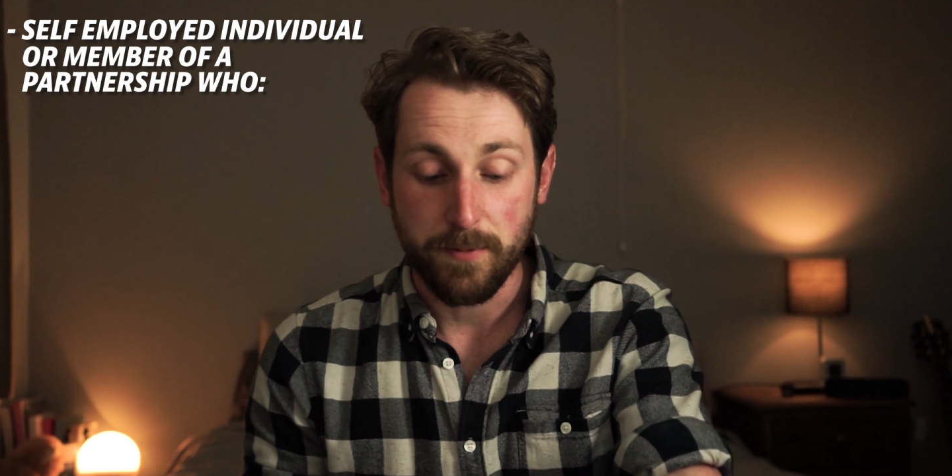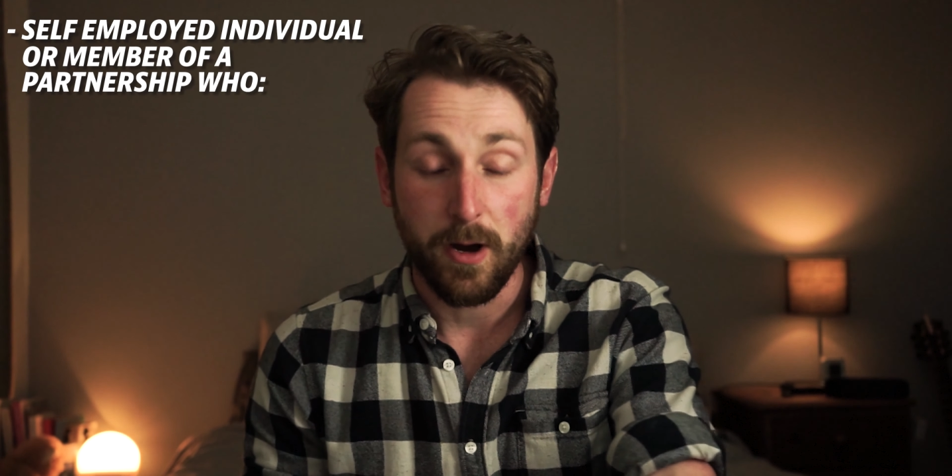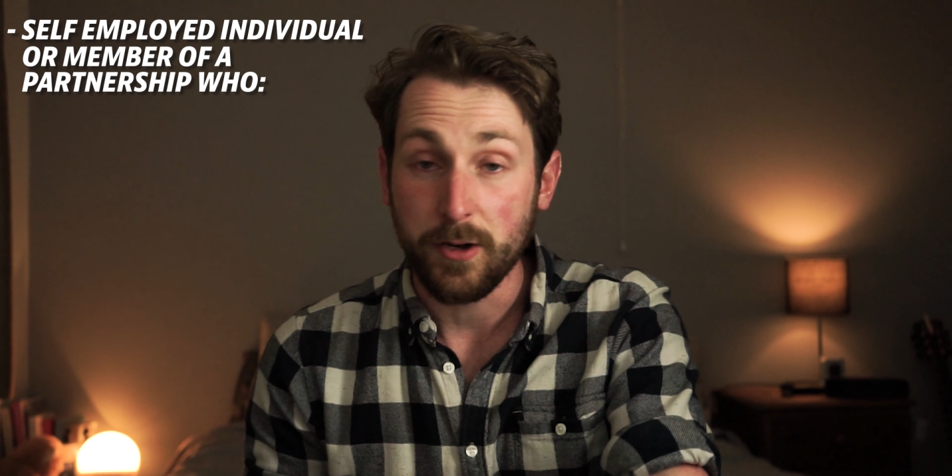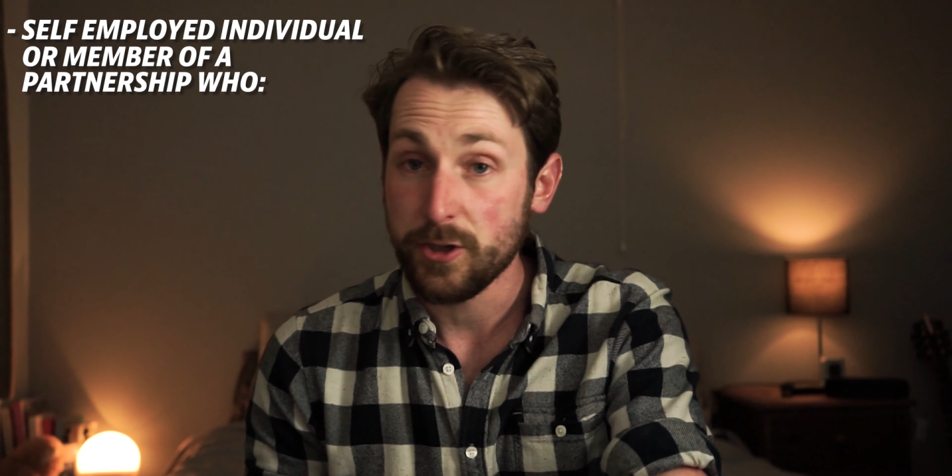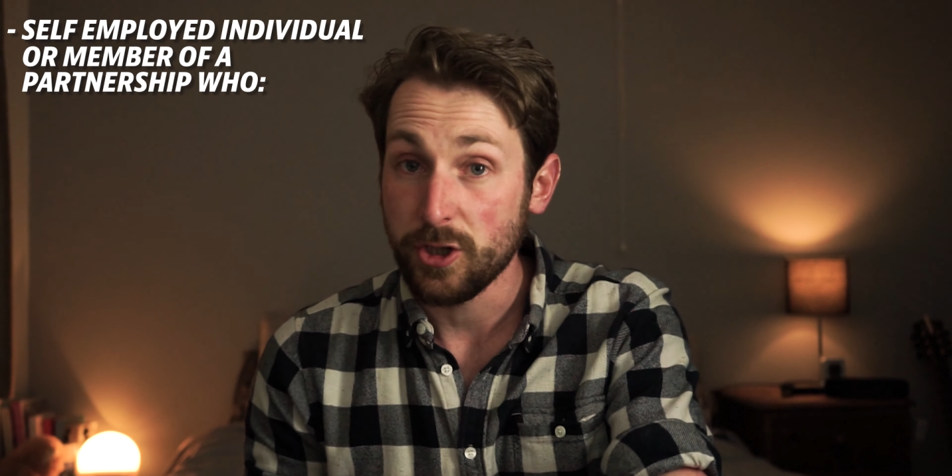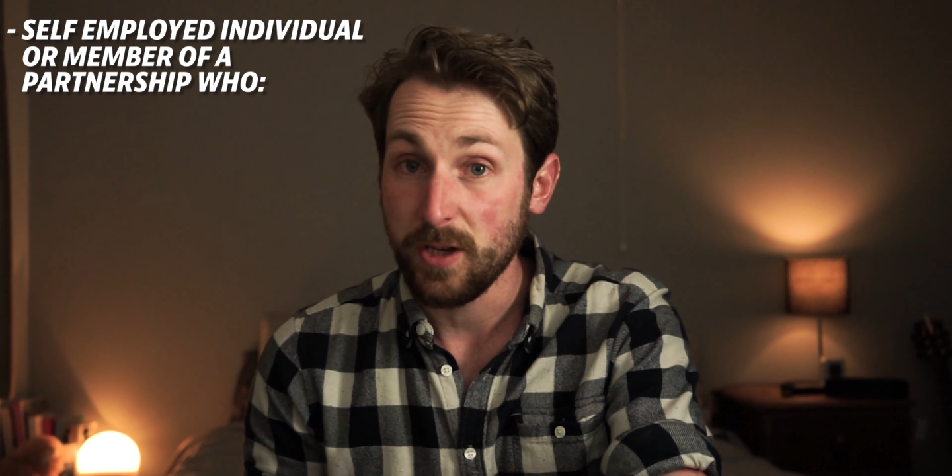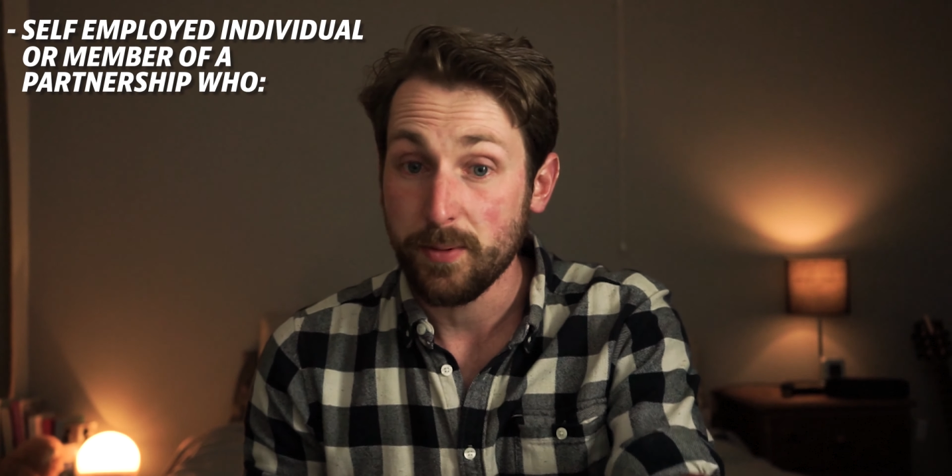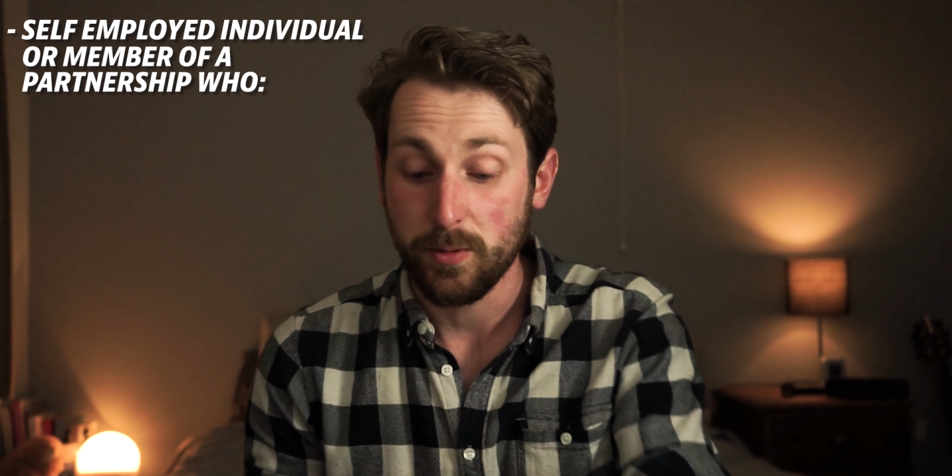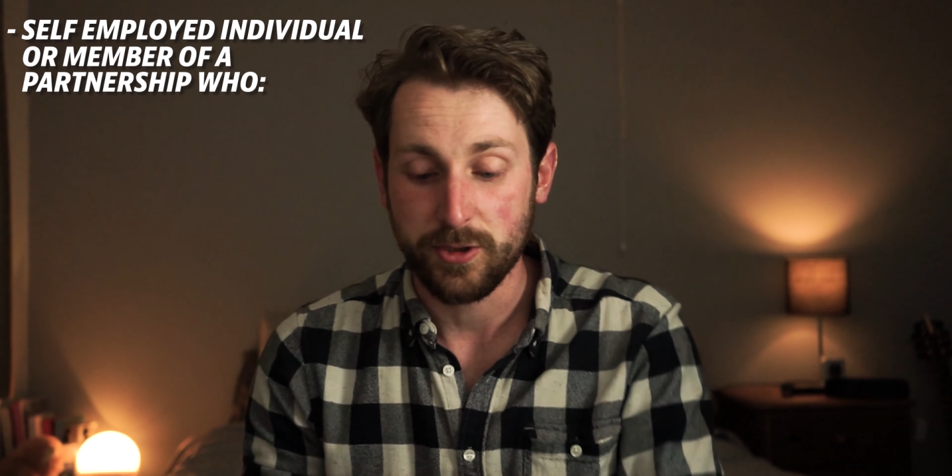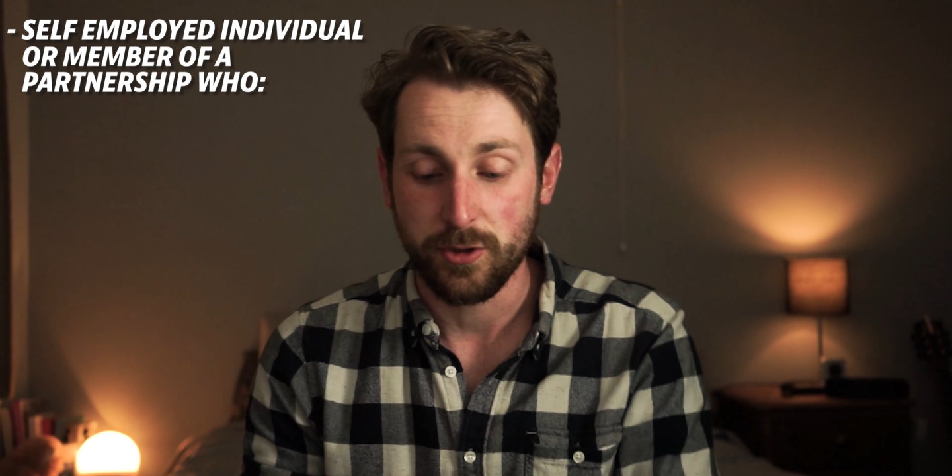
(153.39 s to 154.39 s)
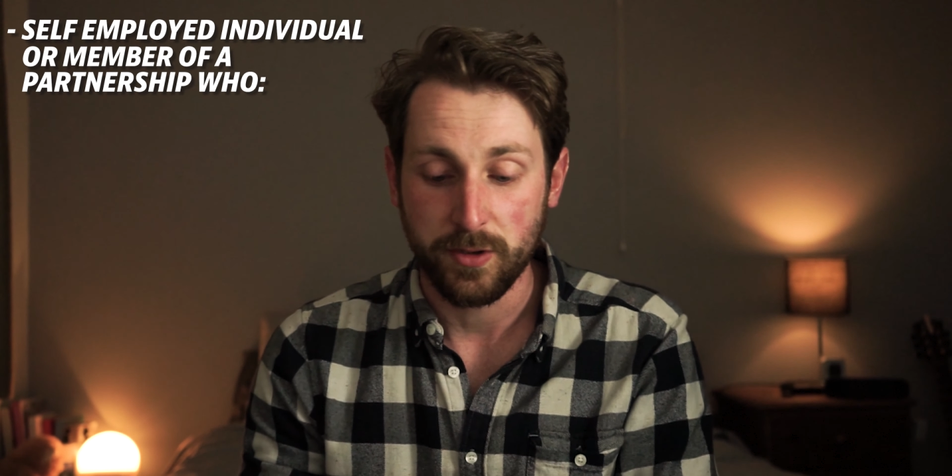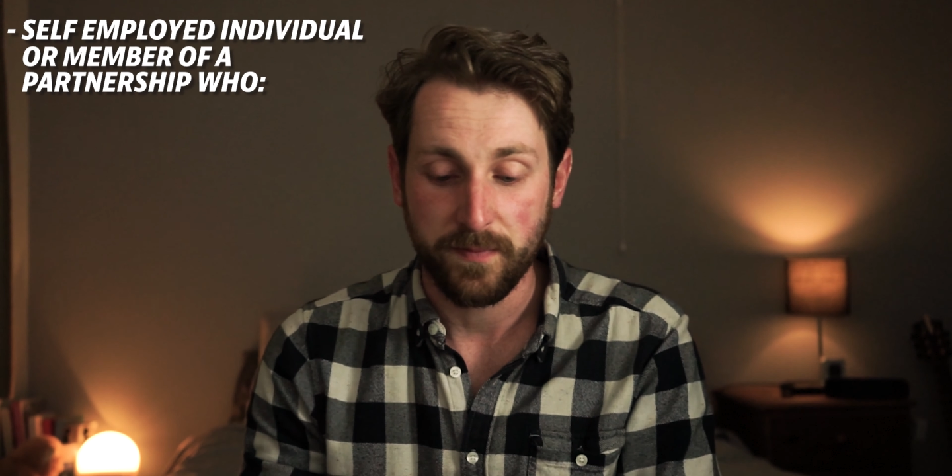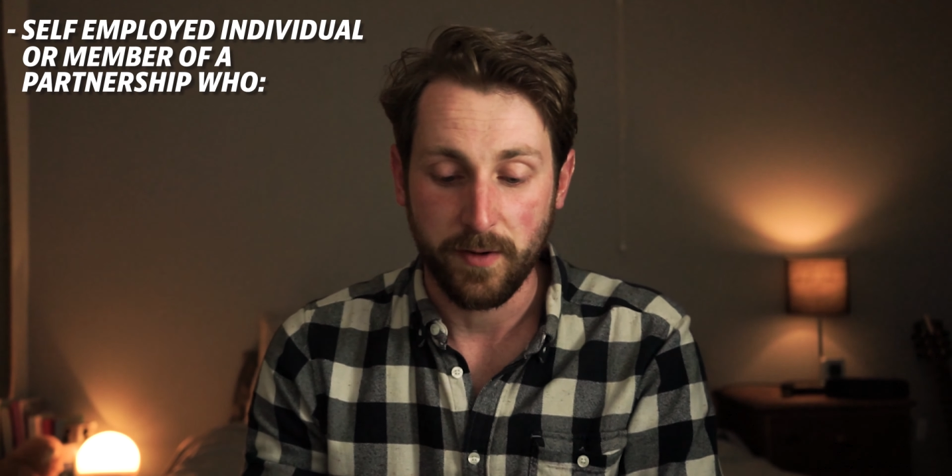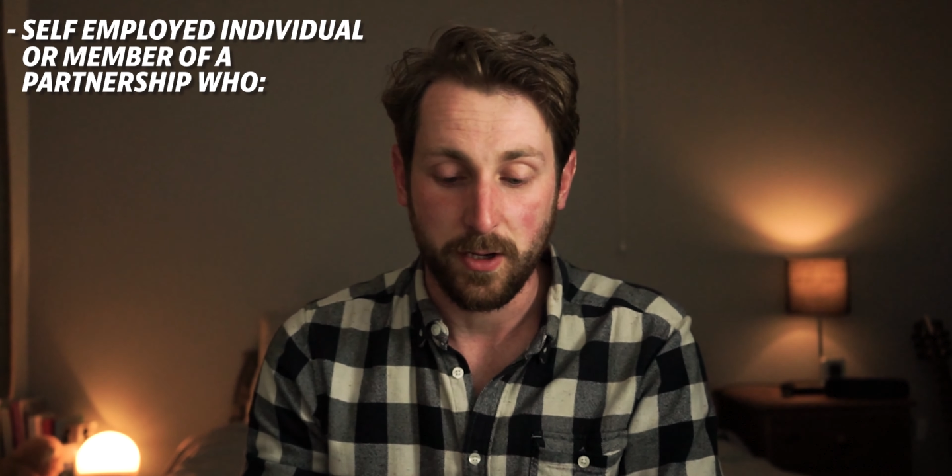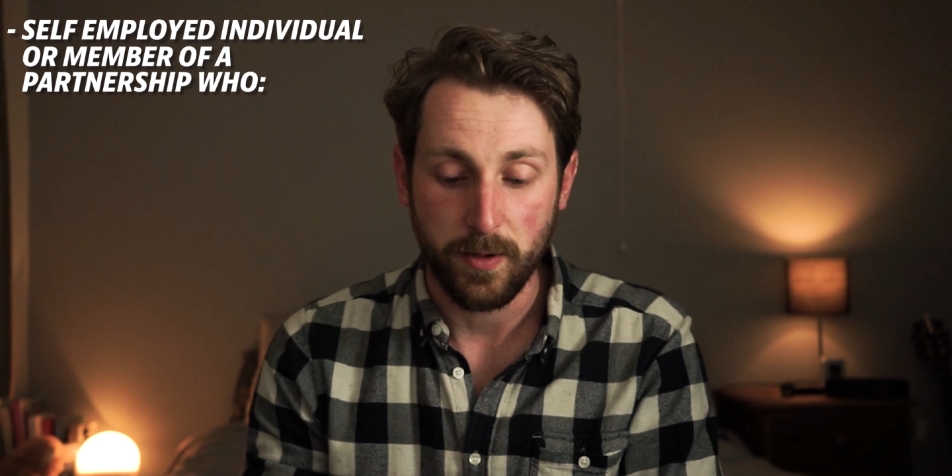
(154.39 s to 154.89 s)
partnership who has done
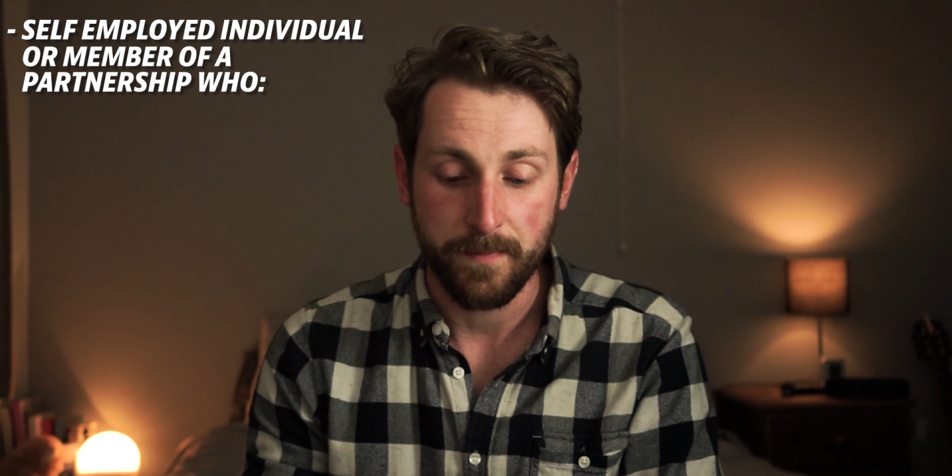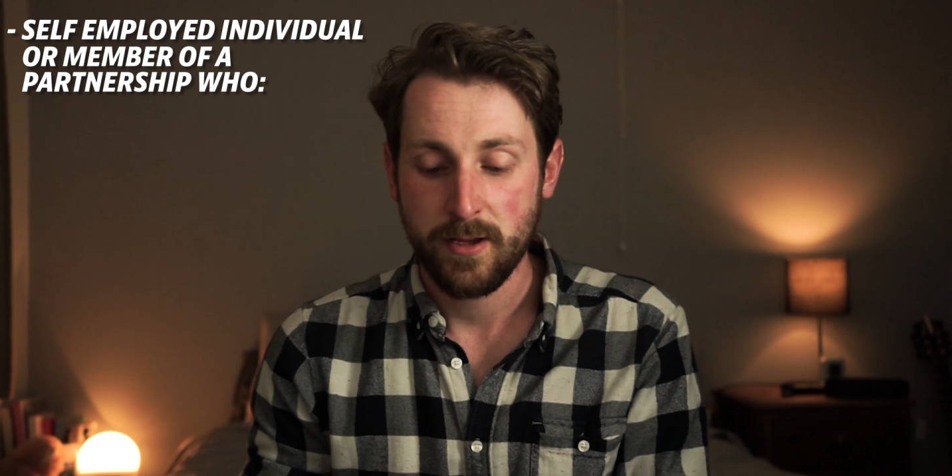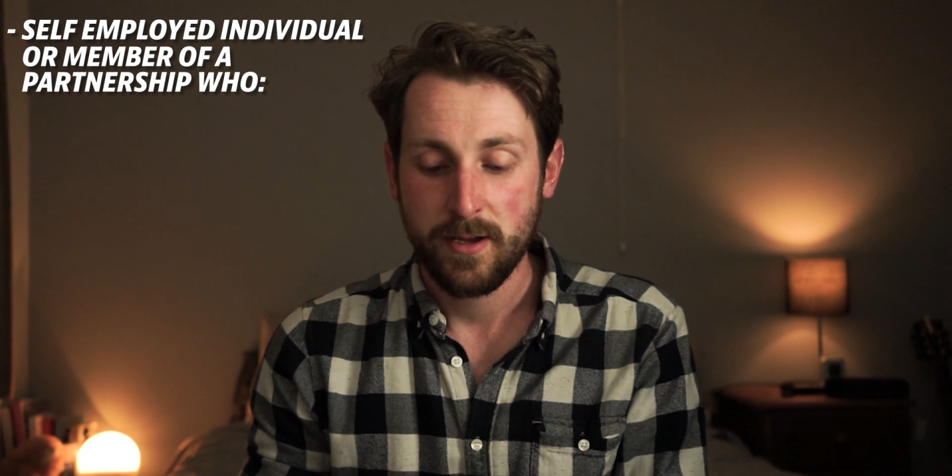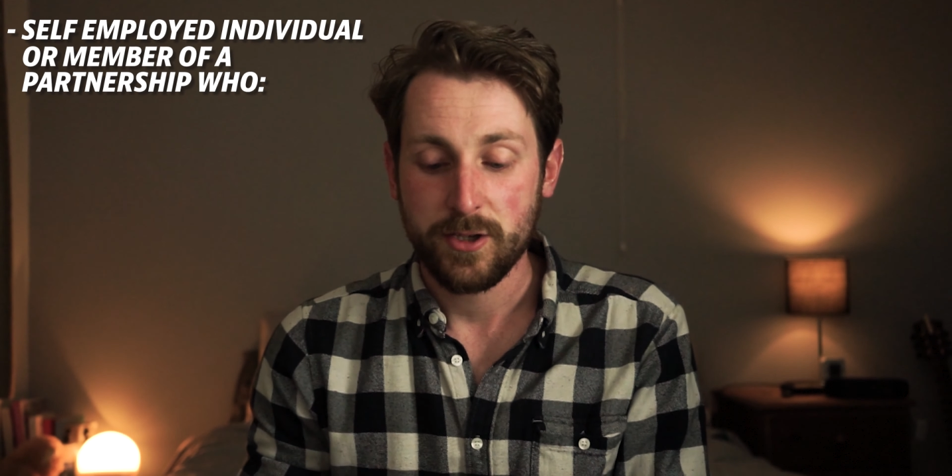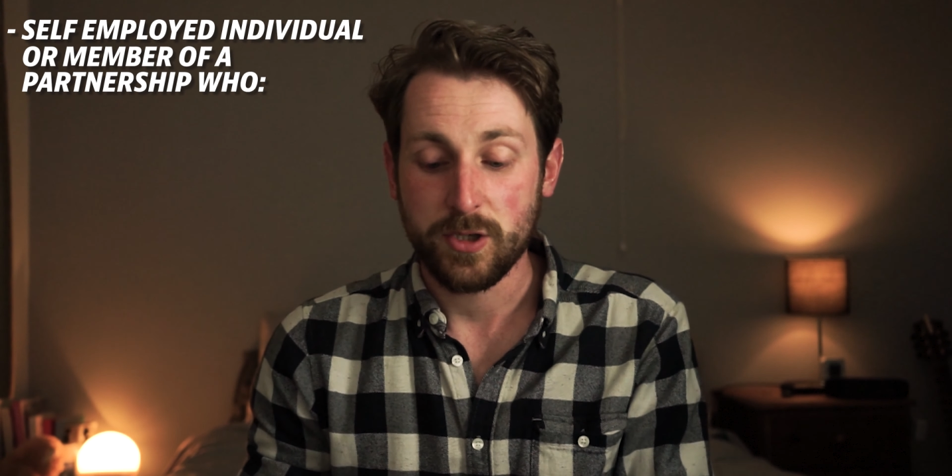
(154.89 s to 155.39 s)
the following: